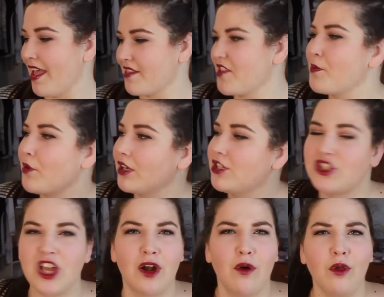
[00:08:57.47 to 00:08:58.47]
This book in
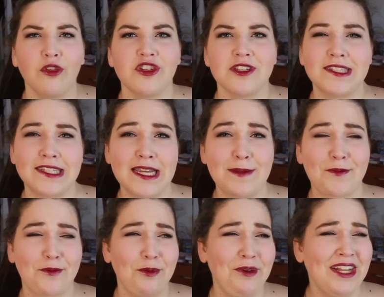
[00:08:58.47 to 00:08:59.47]
general just
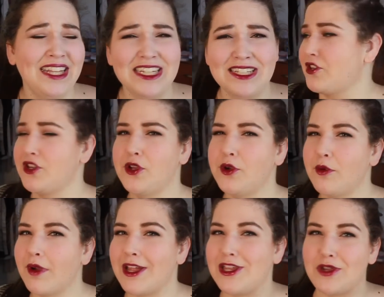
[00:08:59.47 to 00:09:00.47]
seems really
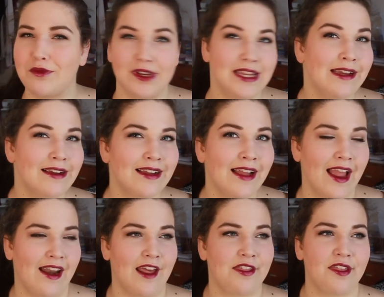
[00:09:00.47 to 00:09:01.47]
new and unique,
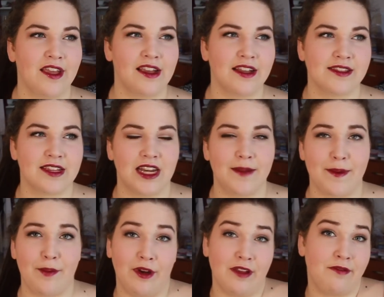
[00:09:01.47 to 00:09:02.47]
and I think it's gonna be pretty